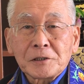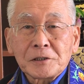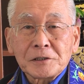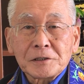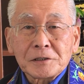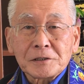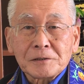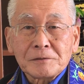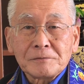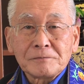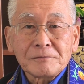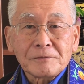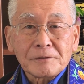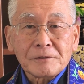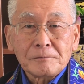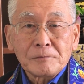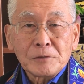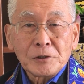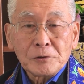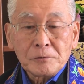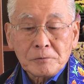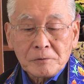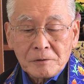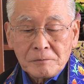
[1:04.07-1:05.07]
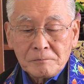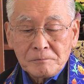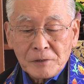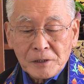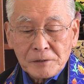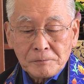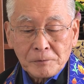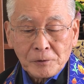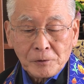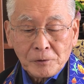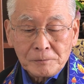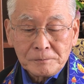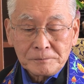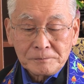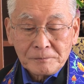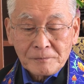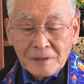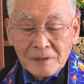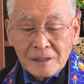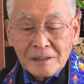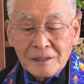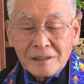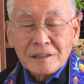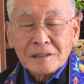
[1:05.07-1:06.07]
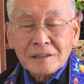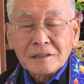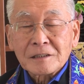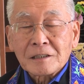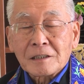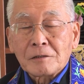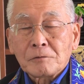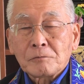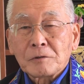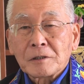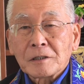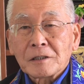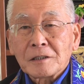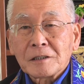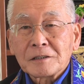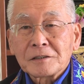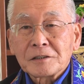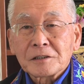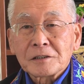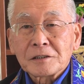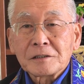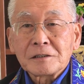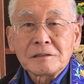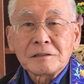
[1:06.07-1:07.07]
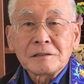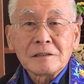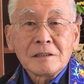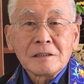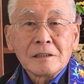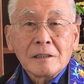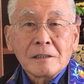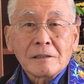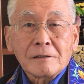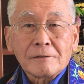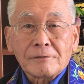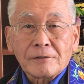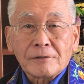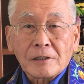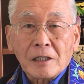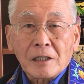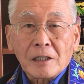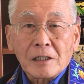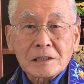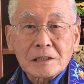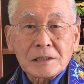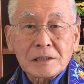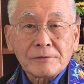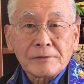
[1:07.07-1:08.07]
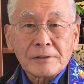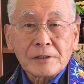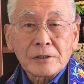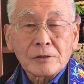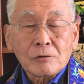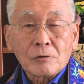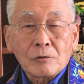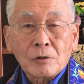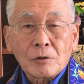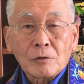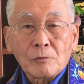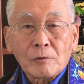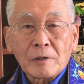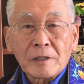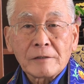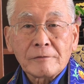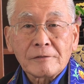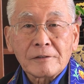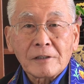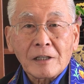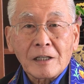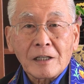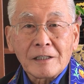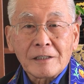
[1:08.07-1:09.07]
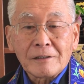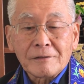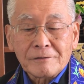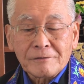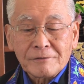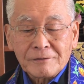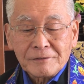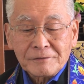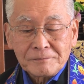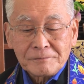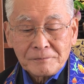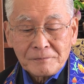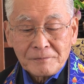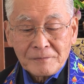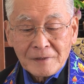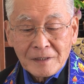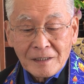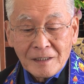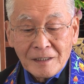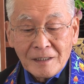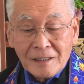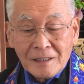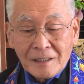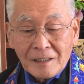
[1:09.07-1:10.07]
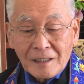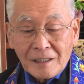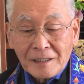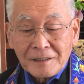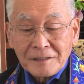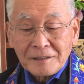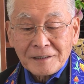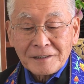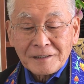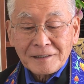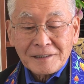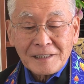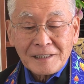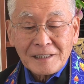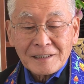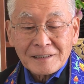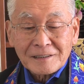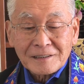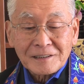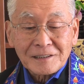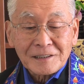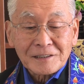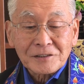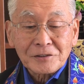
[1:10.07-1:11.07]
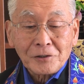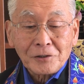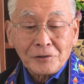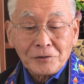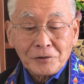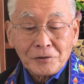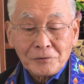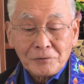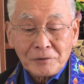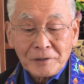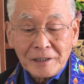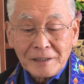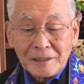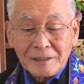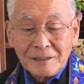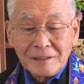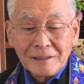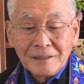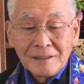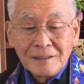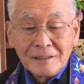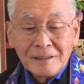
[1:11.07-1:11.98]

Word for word: Buddhism from new people. Is it a religion, a philosophy, or a way of life? I think, yes, it's all three.